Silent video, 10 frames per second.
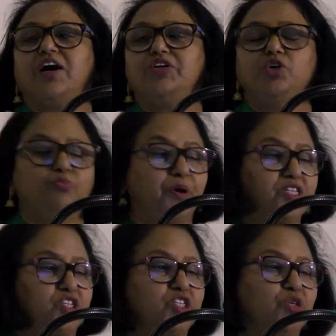you
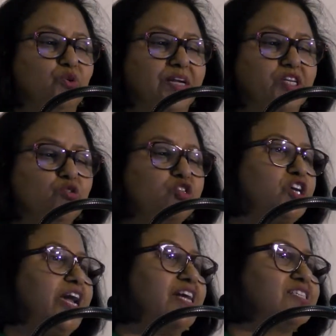pursue, and you
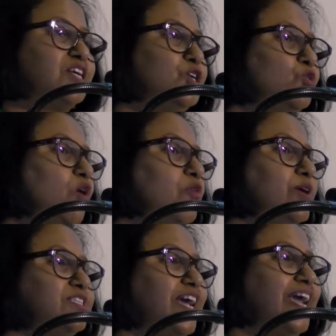chase, and you
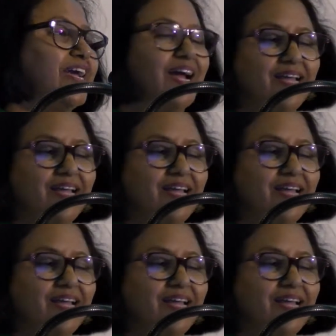overtake